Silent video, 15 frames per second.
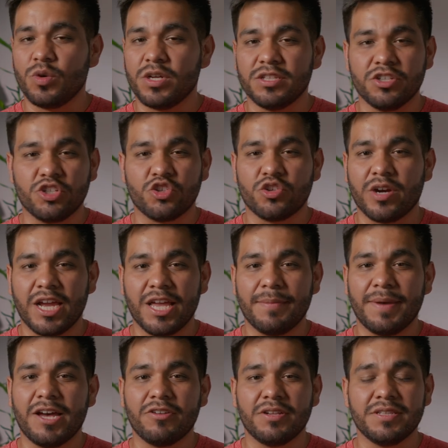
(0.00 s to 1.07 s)
wanted to try them
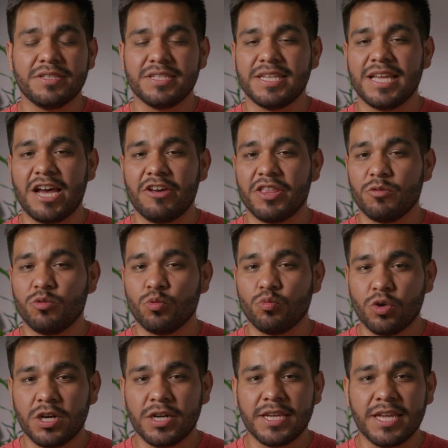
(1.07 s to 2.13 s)
out and see how they would
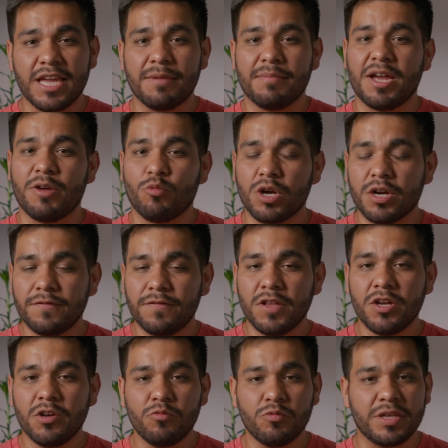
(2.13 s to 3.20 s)
work in my
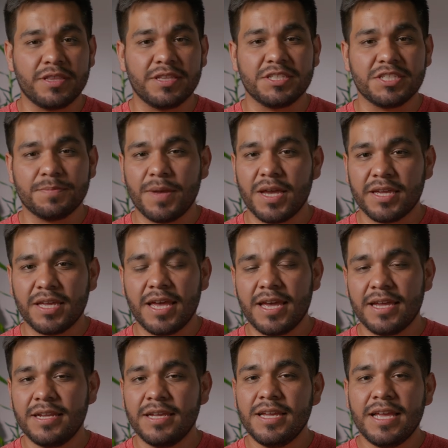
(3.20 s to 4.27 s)
workflow with the spec
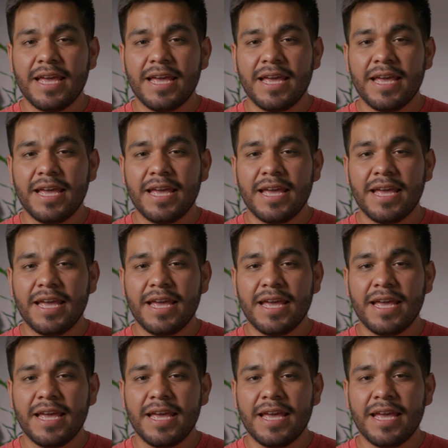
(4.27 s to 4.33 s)
ad.